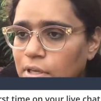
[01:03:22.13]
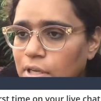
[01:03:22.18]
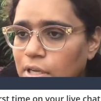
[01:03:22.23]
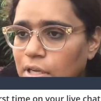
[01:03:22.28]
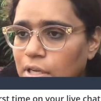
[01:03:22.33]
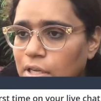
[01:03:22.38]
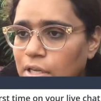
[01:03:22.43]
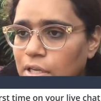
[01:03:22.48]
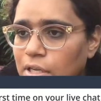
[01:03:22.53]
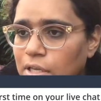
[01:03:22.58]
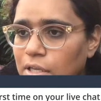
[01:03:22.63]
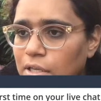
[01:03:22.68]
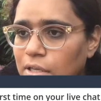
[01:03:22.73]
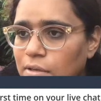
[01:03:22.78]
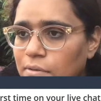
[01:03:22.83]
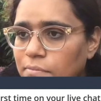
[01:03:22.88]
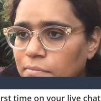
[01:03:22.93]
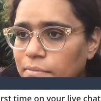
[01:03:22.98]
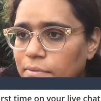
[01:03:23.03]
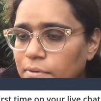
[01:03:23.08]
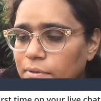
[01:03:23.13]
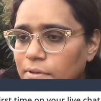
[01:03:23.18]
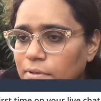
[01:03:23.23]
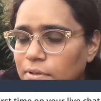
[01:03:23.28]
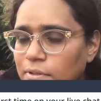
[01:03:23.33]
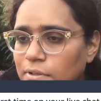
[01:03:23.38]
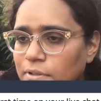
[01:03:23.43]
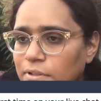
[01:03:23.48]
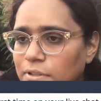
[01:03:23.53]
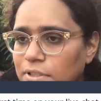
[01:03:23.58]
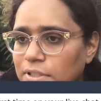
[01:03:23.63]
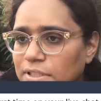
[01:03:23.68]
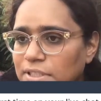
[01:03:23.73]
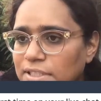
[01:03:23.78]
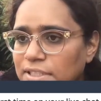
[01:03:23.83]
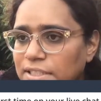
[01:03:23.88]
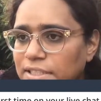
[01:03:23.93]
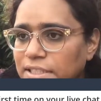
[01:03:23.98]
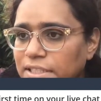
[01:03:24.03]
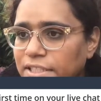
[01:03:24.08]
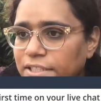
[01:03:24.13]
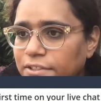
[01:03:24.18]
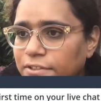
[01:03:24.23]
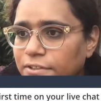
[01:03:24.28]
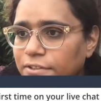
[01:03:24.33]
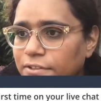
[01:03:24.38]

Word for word: um, let's see here